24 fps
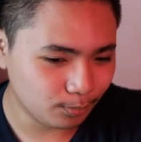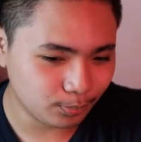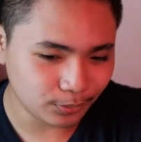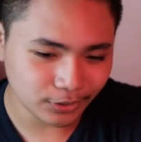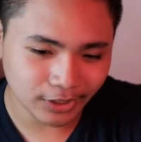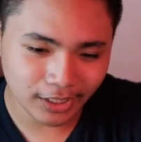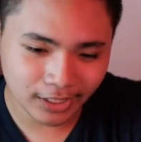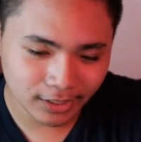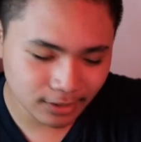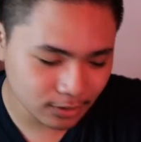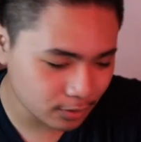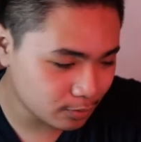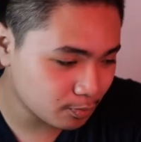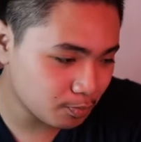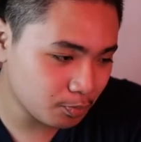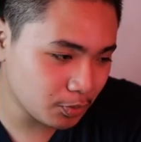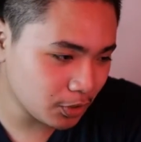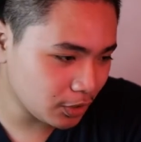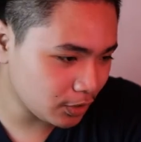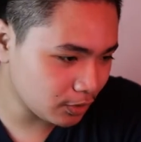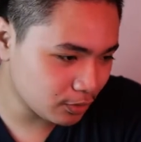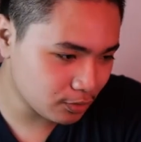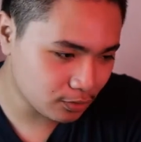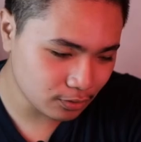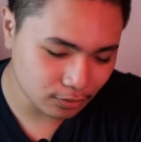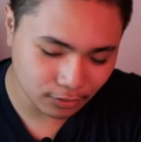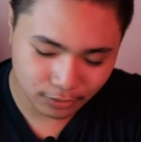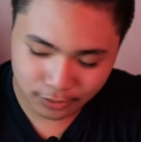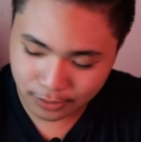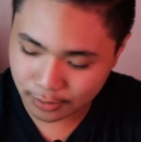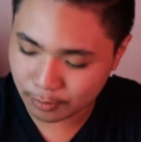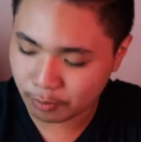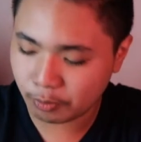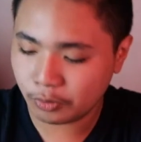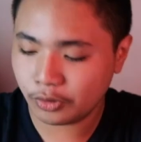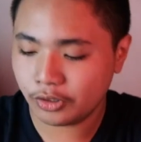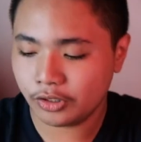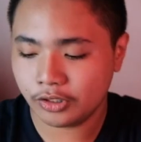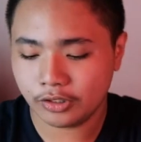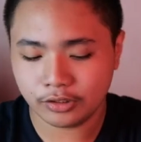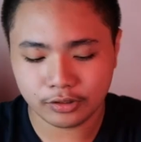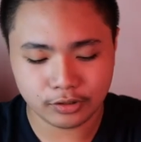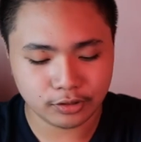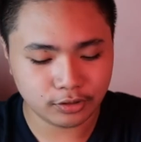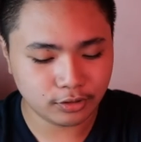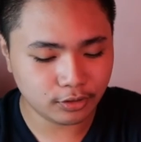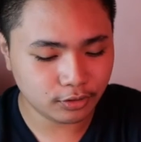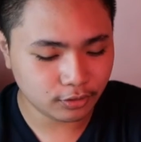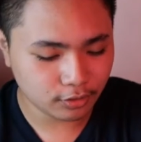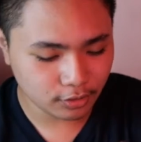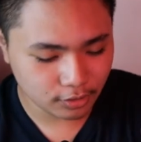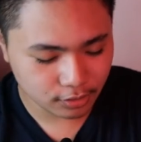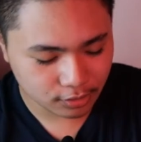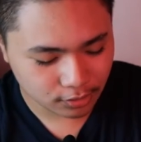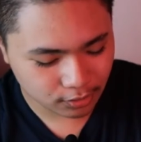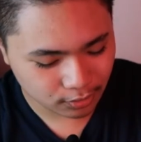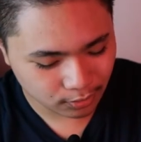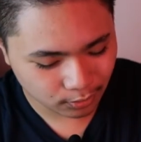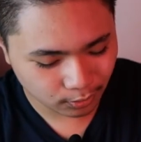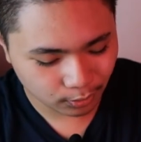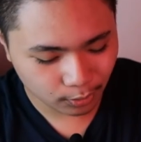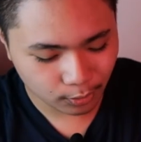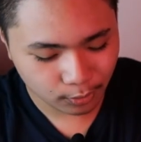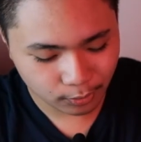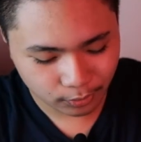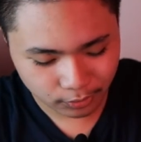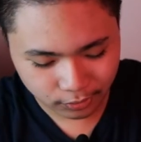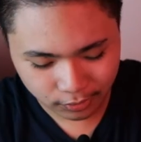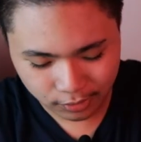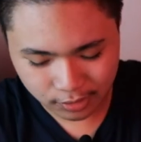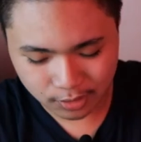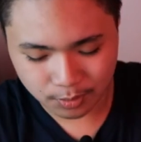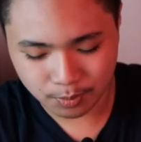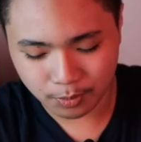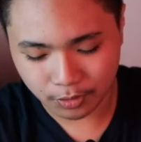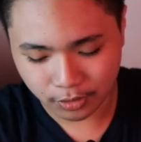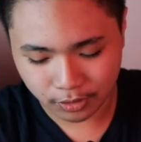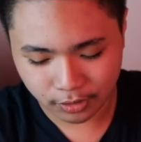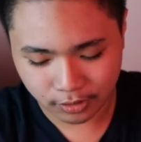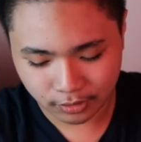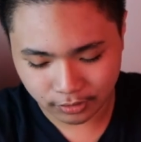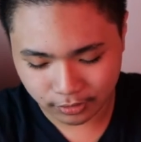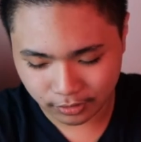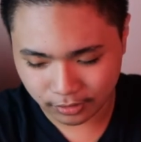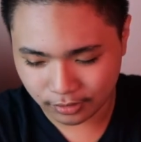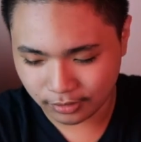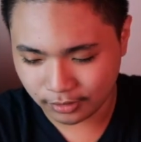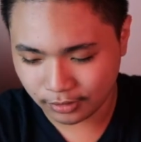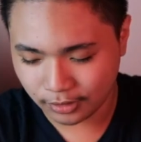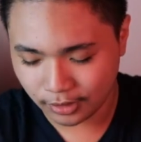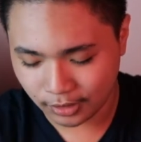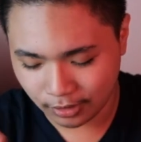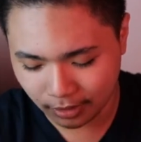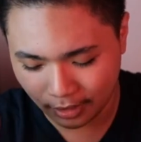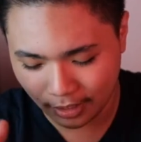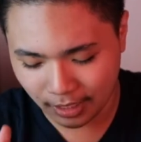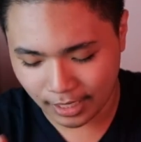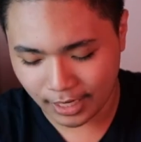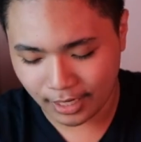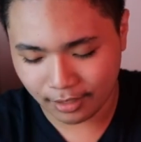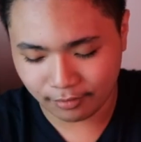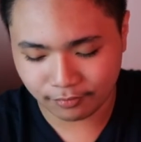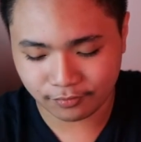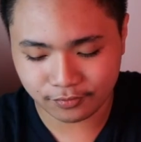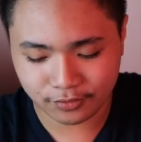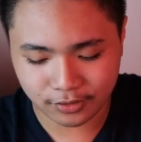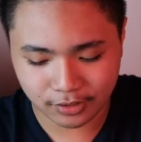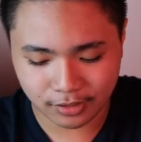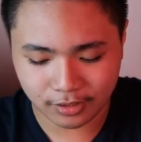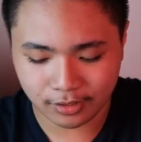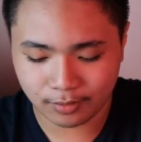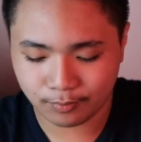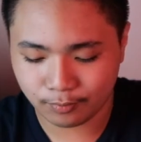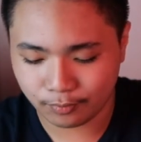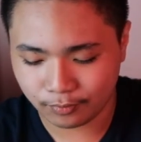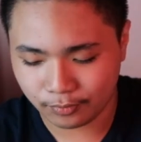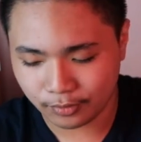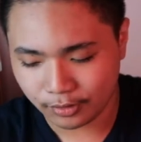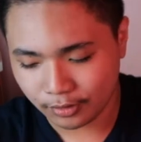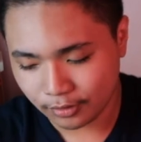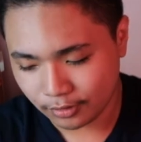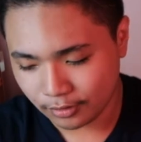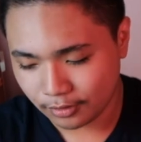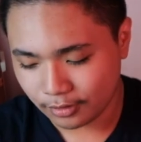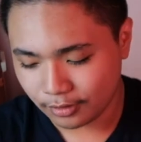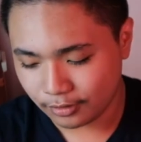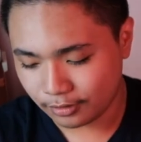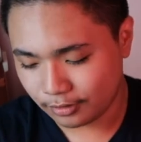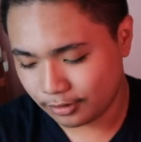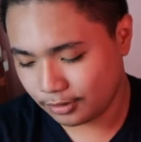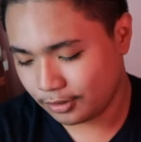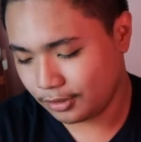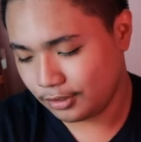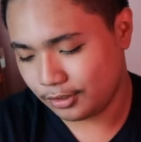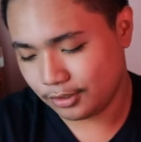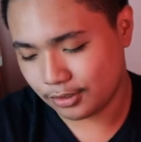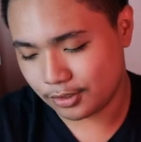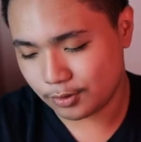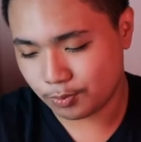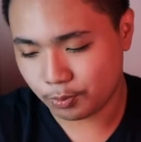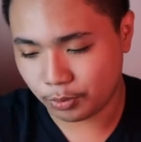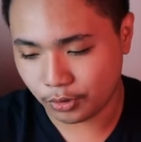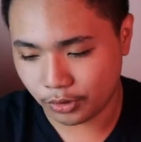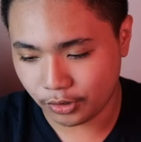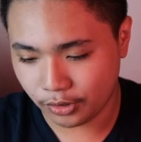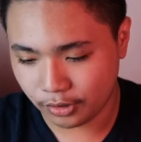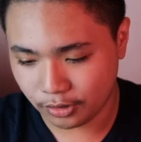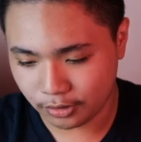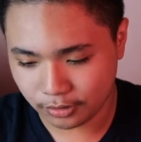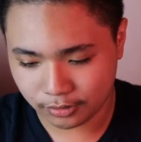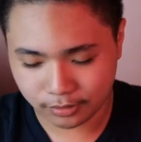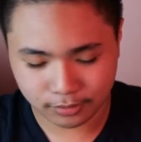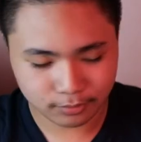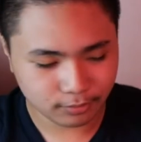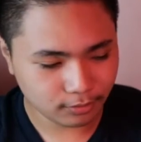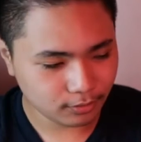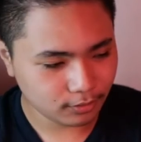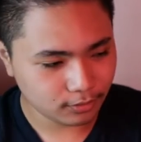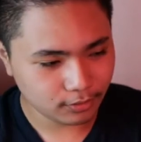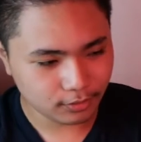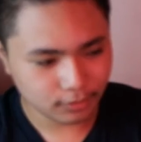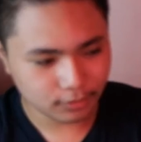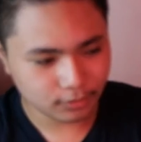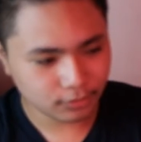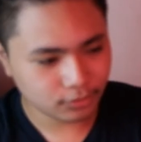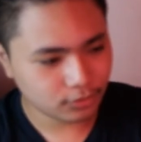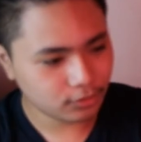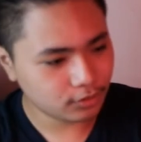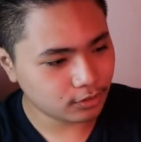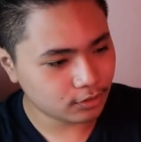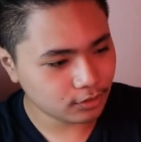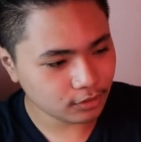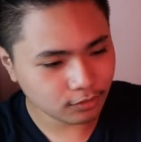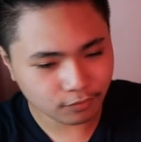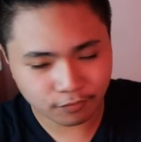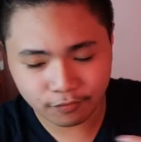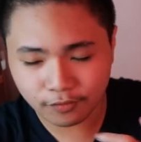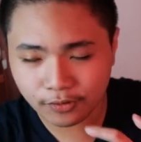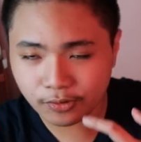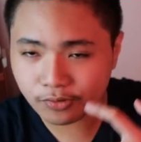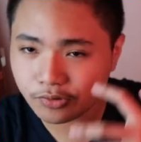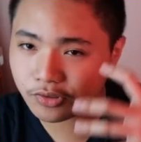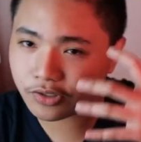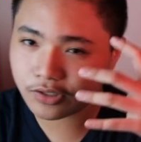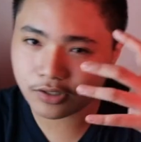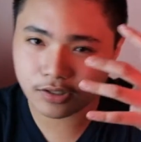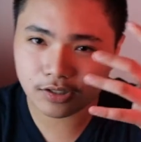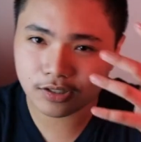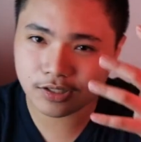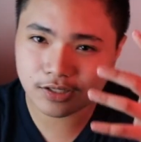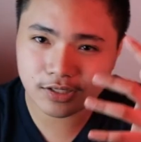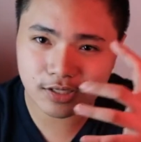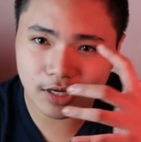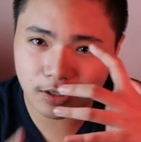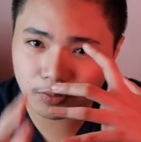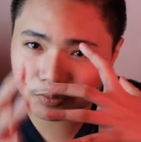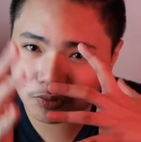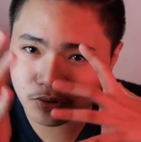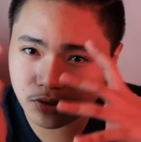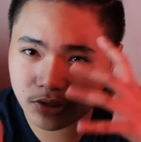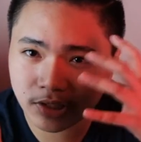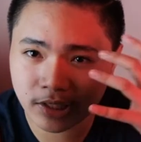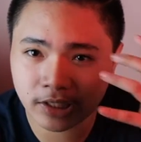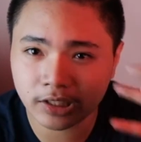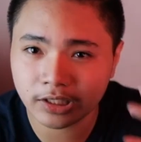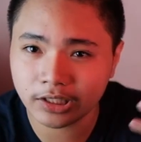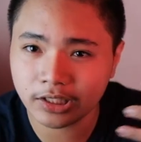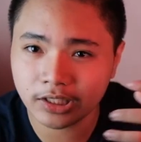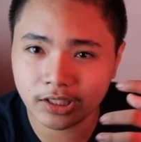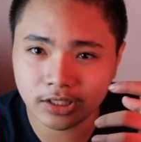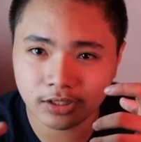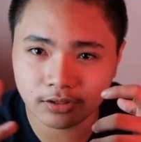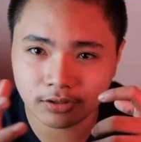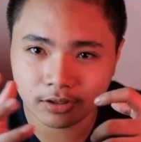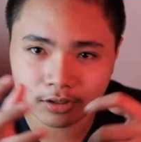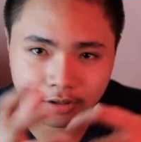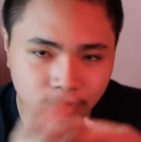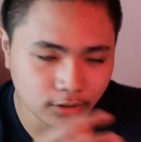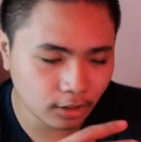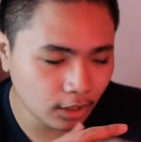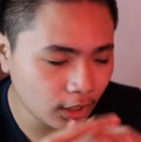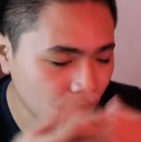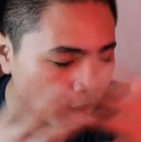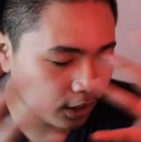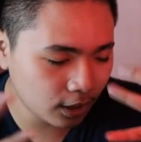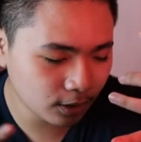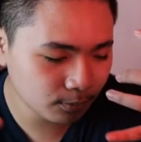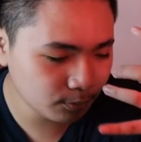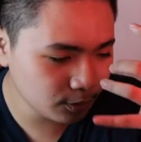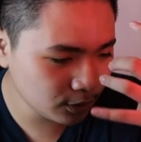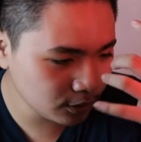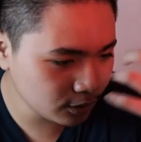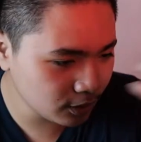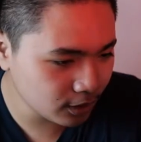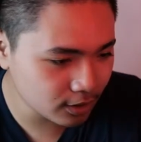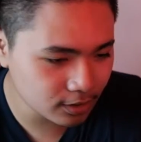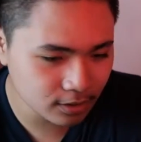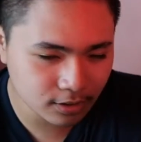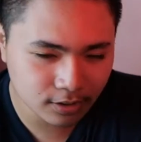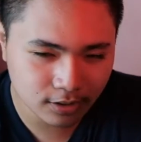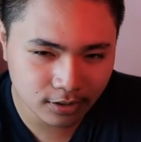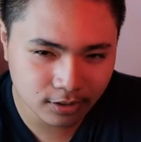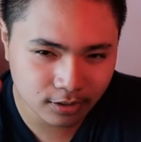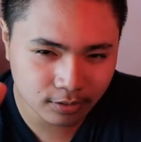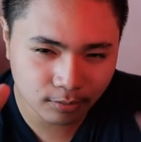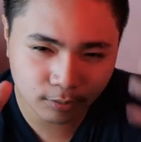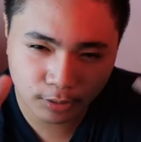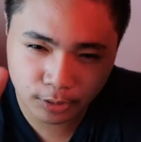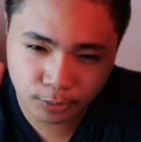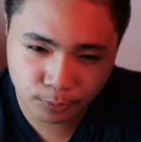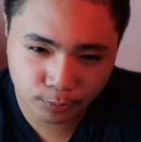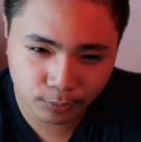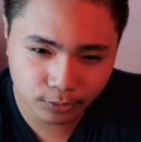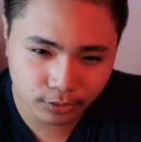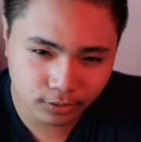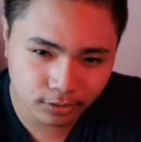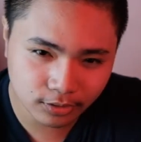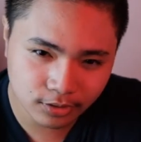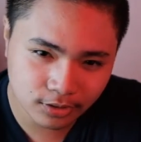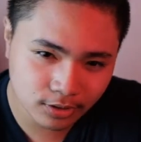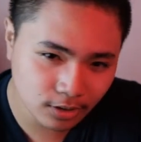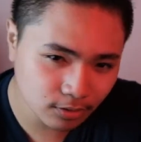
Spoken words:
blast beats in this part, and then they slow in this part, then halftime, then this part. It sounds clean. I mean, yes, it